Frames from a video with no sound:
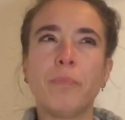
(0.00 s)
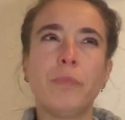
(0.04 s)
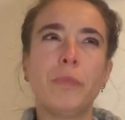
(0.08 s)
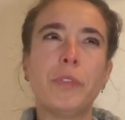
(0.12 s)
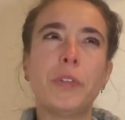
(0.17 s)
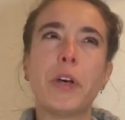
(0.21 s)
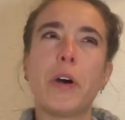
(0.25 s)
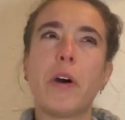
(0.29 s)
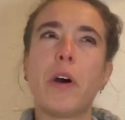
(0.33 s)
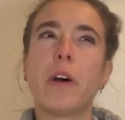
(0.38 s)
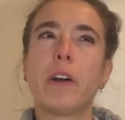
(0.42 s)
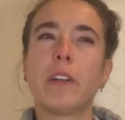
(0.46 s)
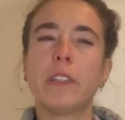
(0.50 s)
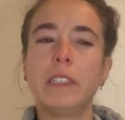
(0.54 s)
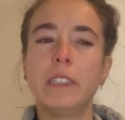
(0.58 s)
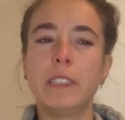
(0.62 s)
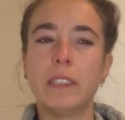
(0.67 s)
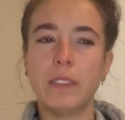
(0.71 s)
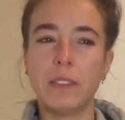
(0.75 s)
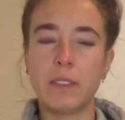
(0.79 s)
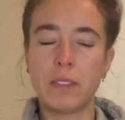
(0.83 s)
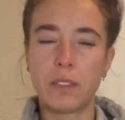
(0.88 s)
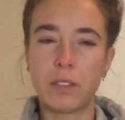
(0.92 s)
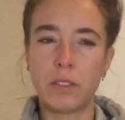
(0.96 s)
the
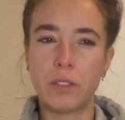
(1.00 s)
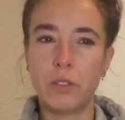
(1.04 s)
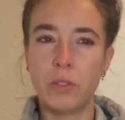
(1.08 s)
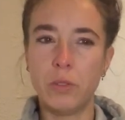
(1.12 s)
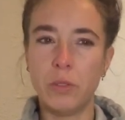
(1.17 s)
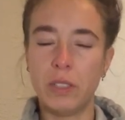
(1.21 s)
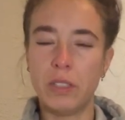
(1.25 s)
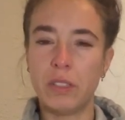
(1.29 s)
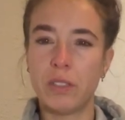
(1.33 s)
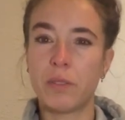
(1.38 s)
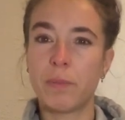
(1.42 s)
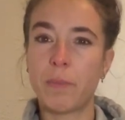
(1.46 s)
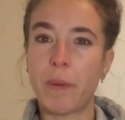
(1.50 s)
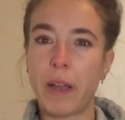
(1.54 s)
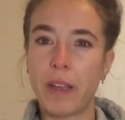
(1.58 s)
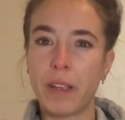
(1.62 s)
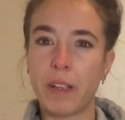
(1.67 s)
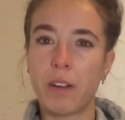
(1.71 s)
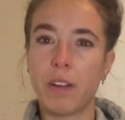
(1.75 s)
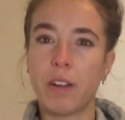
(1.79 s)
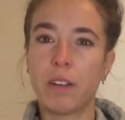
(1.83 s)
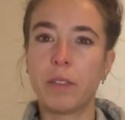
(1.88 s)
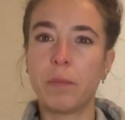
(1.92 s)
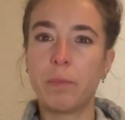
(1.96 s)
audience, to inspire
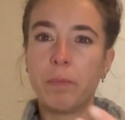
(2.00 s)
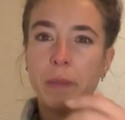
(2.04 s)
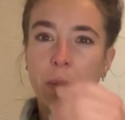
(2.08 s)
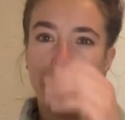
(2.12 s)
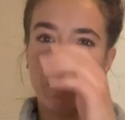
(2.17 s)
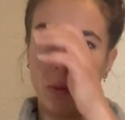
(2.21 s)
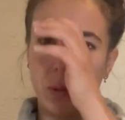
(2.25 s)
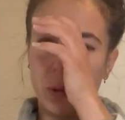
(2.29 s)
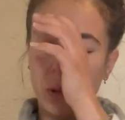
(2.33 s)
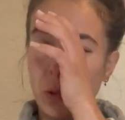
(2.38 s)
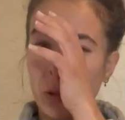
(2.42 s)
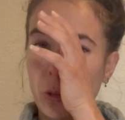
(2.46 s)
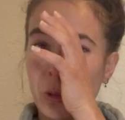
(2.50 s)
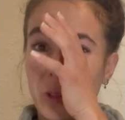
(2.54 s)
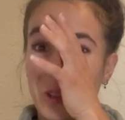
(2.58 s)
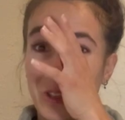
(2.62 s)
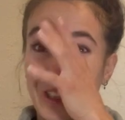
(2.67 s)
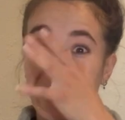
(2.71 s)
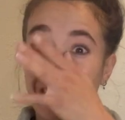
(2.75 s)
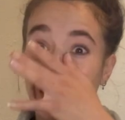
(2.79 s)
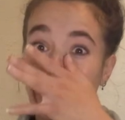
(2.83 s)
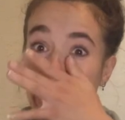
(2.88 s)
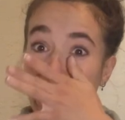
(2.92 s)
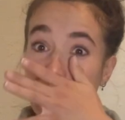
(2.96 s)
other people to do
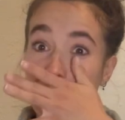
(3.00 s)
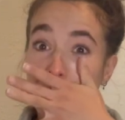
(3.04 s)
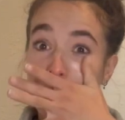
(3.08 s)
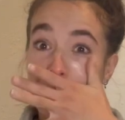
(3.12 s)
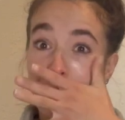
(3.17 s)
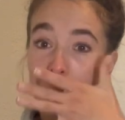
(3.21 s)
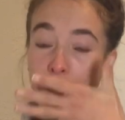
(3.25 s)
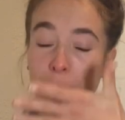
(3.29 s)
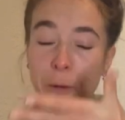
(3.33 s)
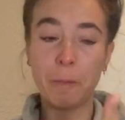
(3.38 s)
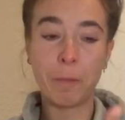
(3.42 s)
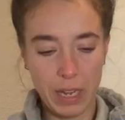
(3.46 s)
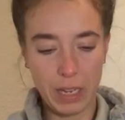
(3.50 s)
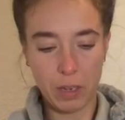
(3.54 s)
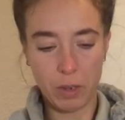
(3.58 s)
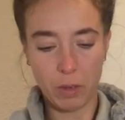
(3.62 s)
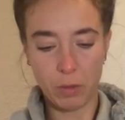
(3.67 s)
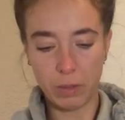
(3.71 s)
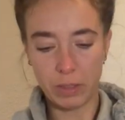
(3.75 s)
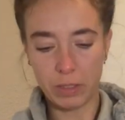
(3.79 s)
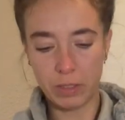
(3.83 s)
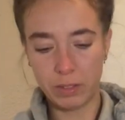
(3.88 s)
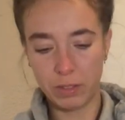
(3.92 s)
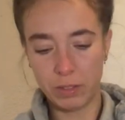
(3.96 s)
the same, you know? I
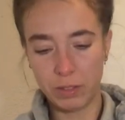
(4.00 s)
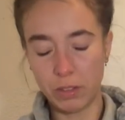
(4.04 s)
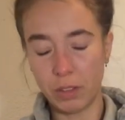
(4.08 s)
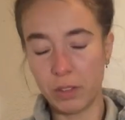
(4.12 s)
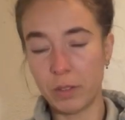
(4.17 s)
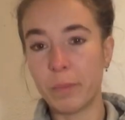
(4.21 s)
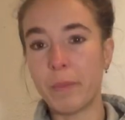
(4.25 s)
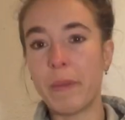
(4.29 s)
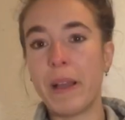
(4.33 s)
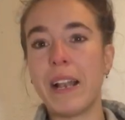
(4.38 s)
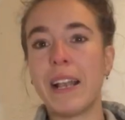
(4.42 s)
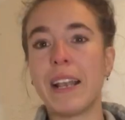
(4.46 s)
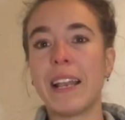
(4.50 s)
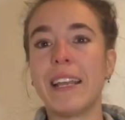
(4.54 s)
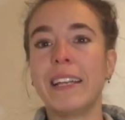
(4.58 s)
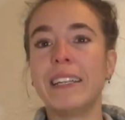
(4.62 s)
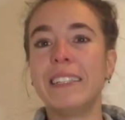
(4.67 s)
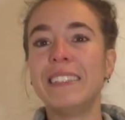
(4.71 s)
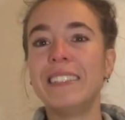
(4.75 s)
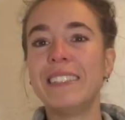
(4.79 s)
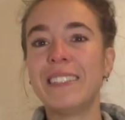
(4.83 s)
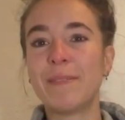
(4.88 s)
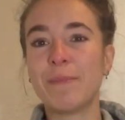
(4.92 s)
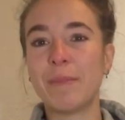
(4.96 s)
always told my
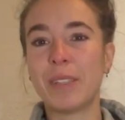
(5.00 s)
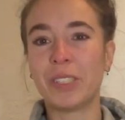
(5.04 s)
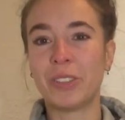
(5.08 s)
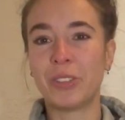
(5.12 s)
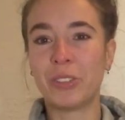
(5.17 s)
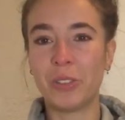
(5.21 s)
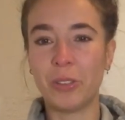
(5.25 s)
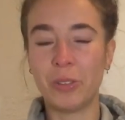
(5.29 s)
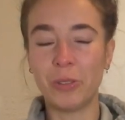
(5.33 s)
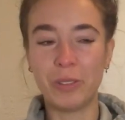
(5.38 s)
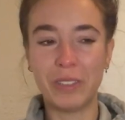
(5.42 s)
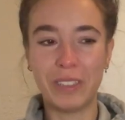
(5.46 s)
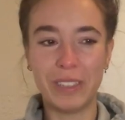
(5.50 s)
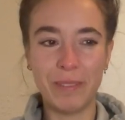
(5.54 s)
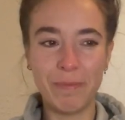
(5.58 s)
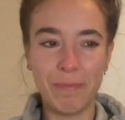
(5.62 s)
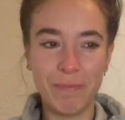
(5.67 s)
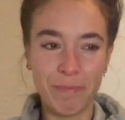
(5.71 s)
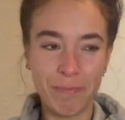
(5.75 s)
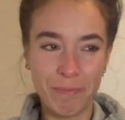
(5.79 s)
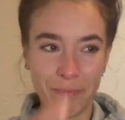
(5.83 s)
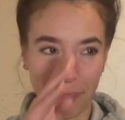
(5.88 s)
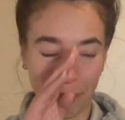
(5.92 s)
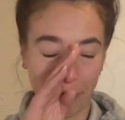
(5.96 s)
ladies, my show
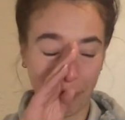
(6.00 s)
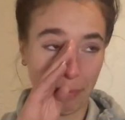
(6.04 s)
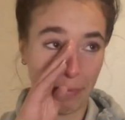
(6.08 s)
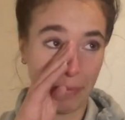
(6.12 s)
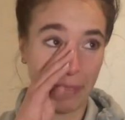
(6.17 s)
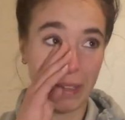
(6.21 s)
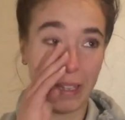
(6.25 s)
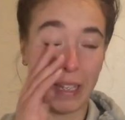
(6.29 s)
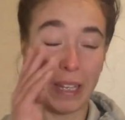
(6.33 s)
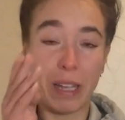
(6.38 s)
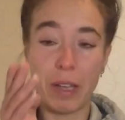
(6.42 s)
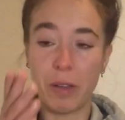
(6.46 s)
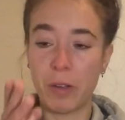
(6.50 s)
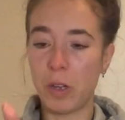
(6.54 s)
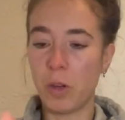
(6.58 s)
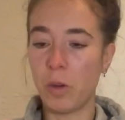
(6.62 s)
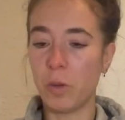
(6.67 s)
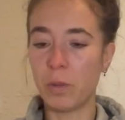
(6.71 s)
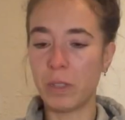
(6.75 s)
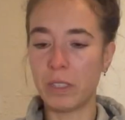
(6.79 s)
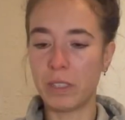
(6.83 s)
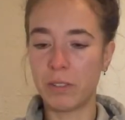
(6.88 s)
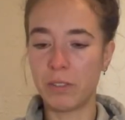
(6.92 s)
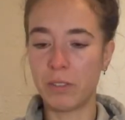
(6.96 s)
team, I
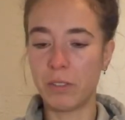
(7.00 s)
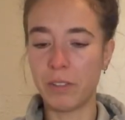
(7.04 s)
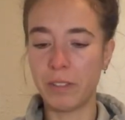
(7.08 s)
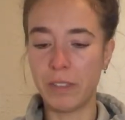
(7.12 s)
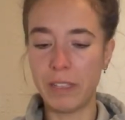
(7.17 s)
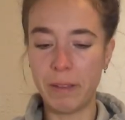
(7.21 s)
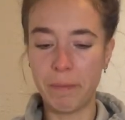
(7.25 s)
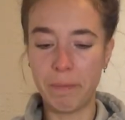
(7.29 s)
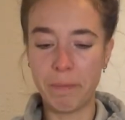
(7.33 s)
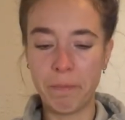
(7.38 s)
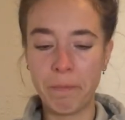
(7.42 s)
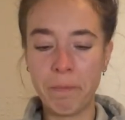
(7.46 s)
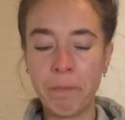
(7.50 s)
always told them,